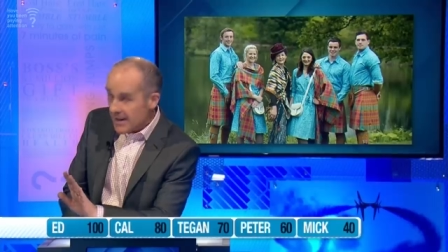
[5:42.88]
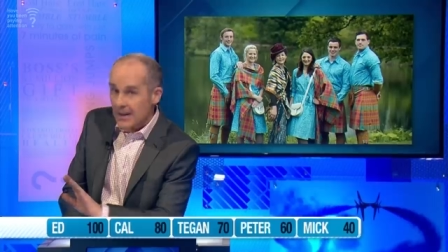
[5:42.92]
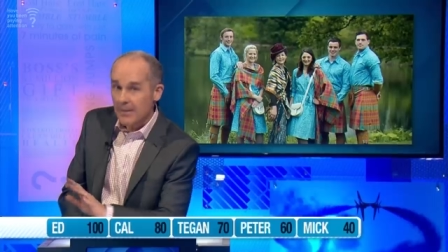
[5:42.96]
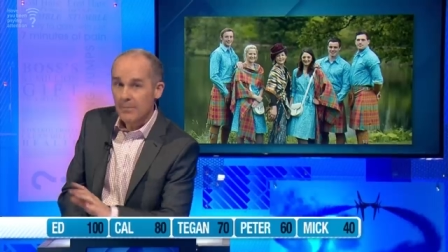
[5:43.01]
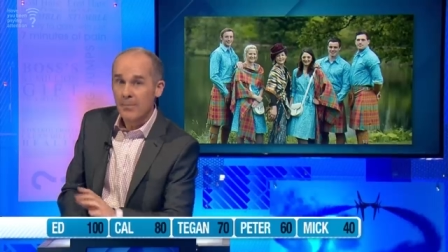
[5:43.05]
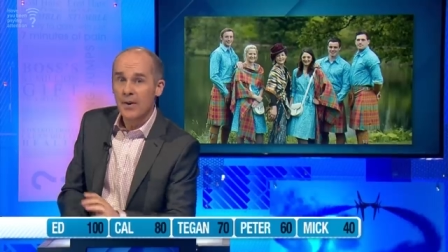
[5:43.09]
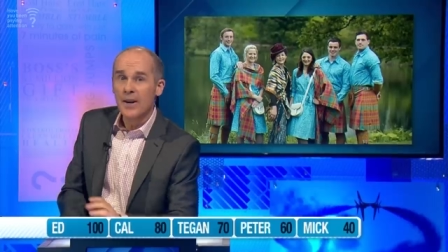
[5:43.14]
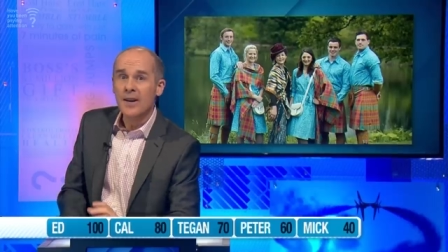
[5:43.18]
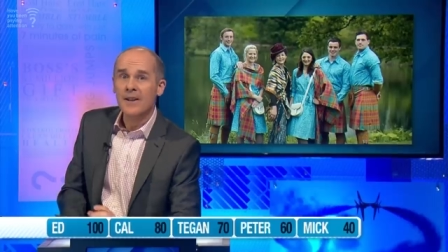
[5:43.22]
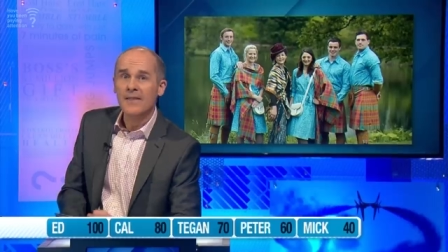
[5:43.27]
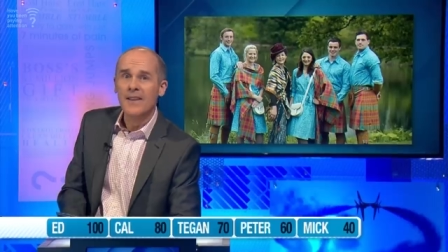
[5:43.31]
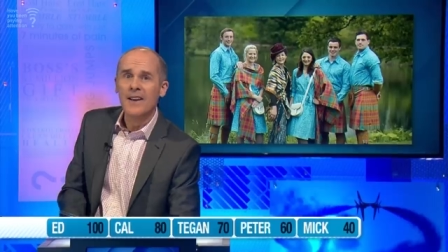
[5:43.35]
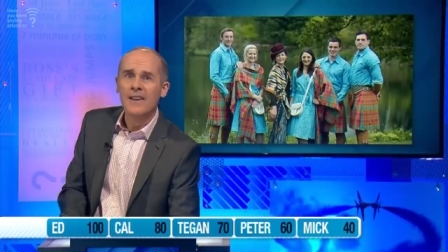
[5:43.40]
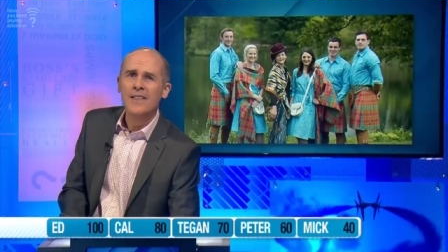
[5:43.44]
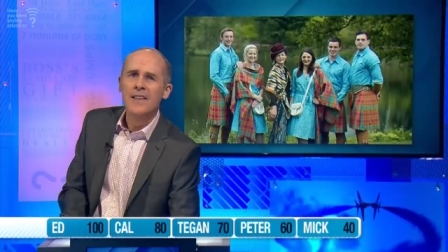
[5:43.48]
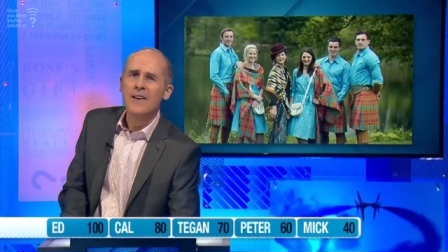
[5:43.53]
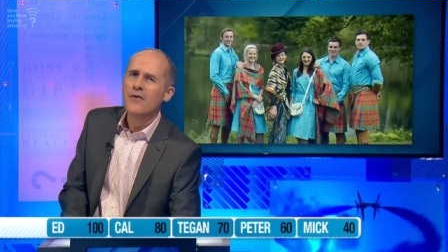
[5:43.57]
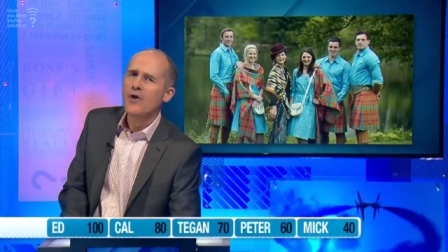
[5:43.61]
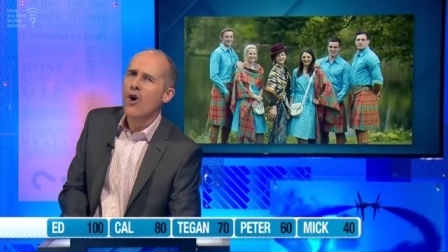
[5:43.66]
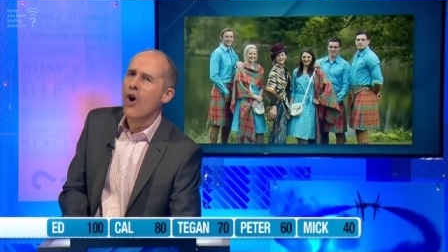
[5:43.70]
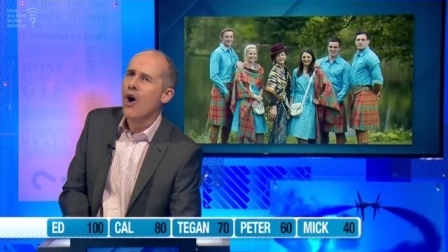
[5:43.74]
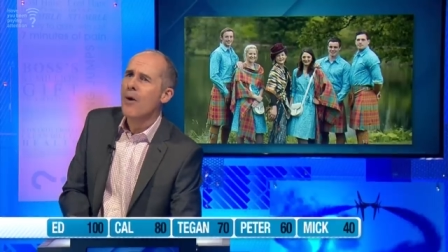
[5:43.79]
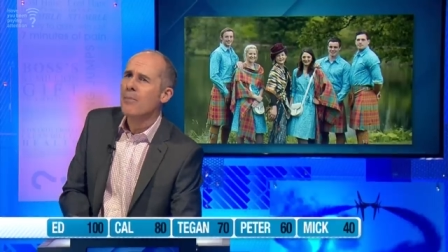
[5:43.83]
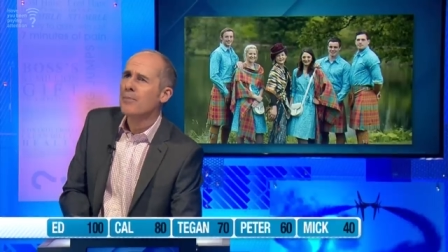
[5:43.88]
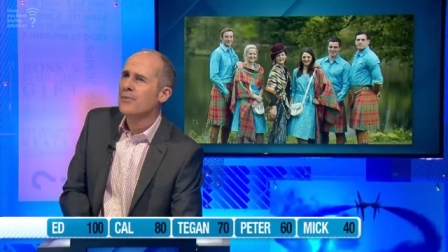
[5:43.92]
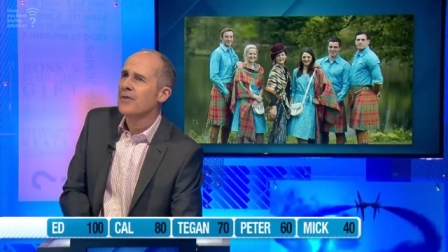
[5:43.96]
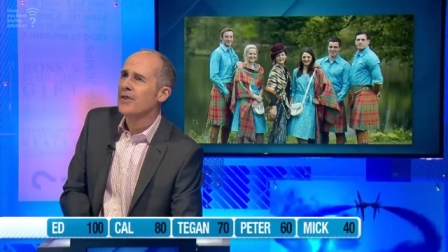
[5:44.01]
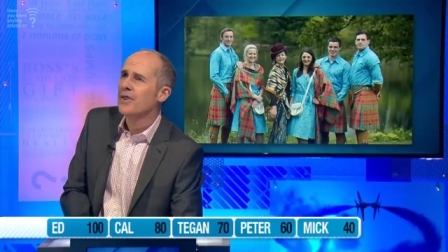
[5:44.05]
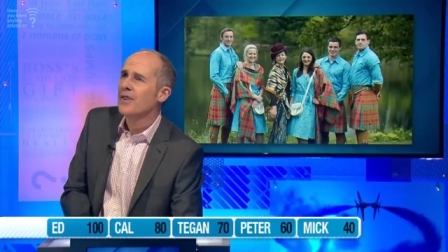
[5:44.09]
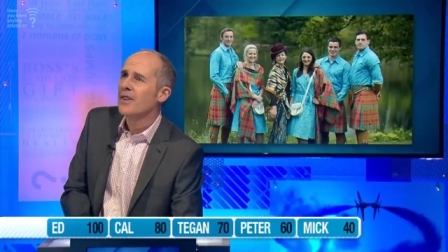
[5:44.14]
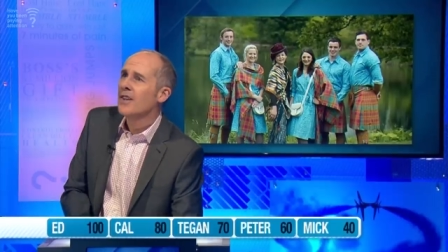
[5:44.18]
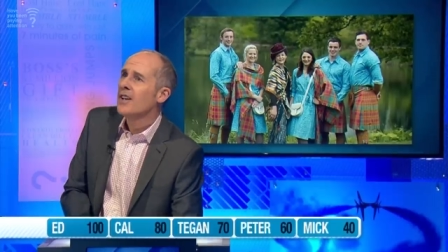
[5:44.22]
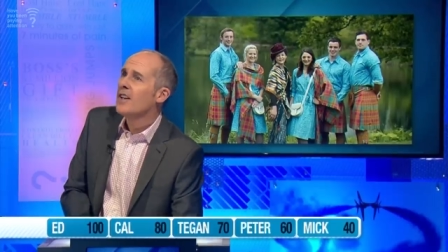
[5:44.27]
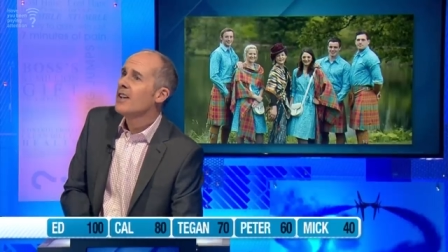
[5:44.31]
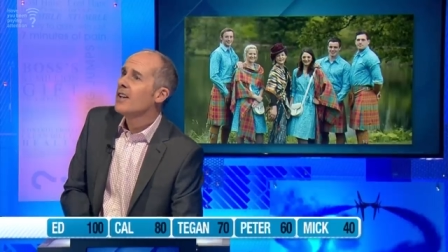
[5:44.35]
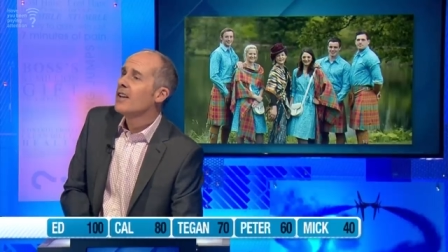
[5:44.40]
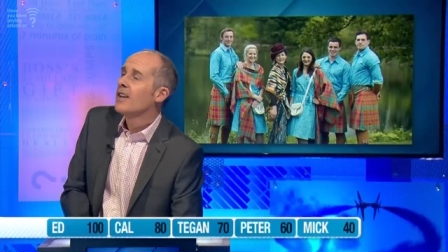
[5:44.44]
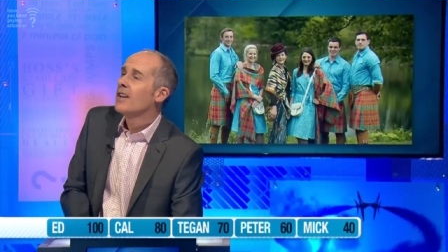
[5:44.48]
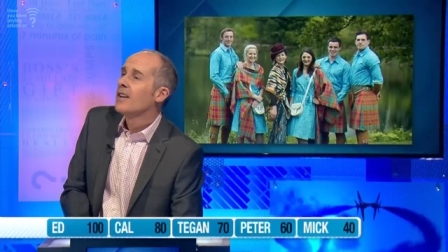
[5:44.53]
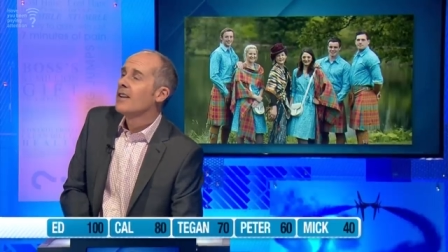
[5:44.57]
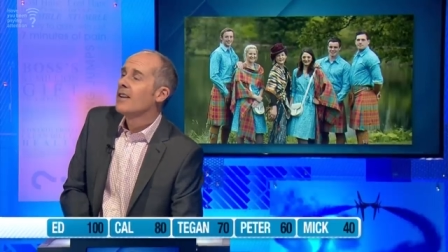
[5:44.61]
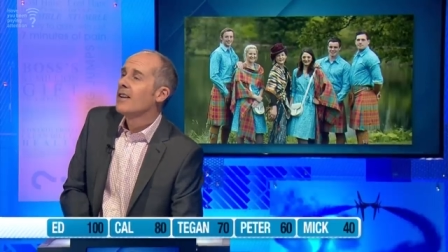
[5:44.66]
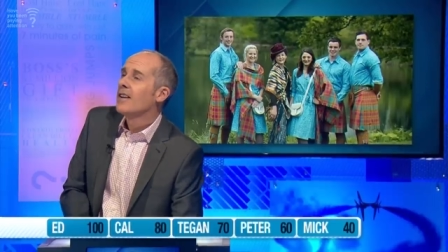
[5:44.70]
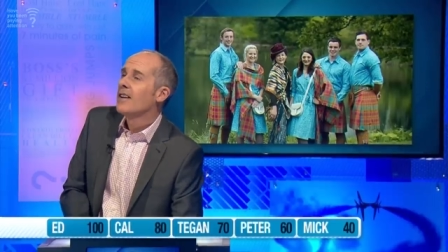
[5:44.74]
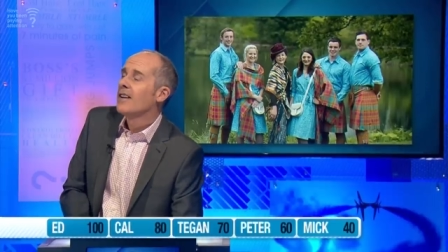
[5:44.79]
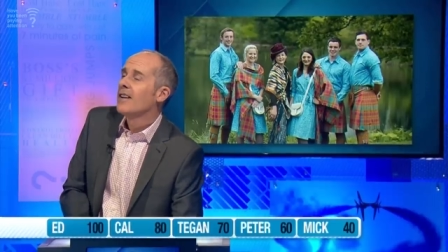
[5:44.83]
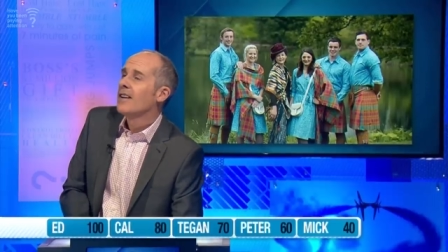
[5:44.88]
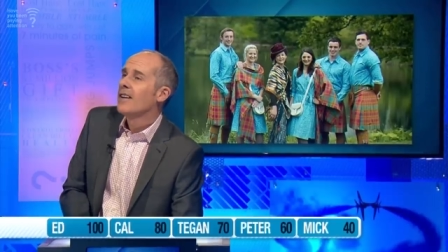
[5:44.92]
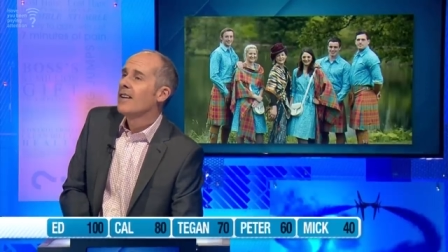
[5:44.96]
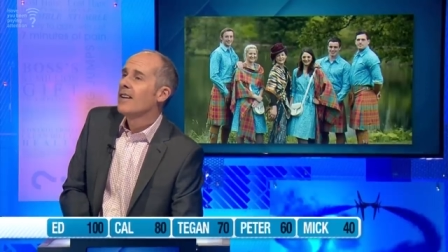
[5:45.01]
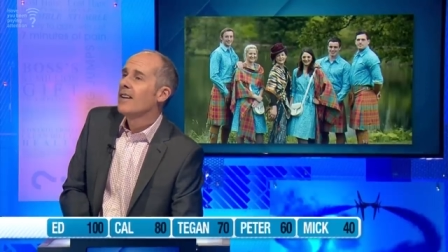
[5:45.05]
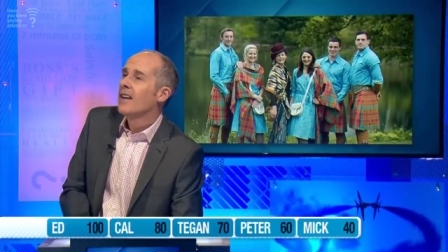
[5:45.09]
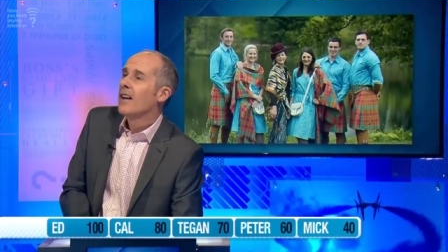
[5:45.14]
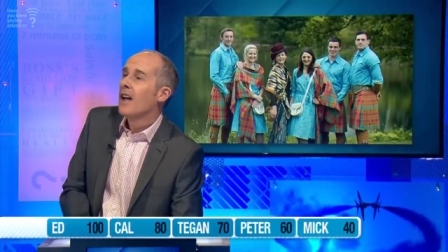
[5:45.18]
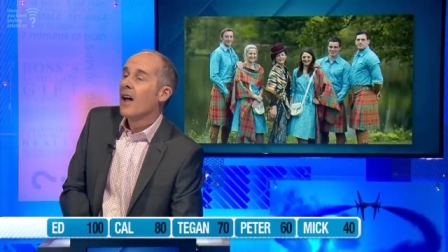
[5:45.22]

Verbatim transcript: it, Pete. They're popped. Is the hat? What's the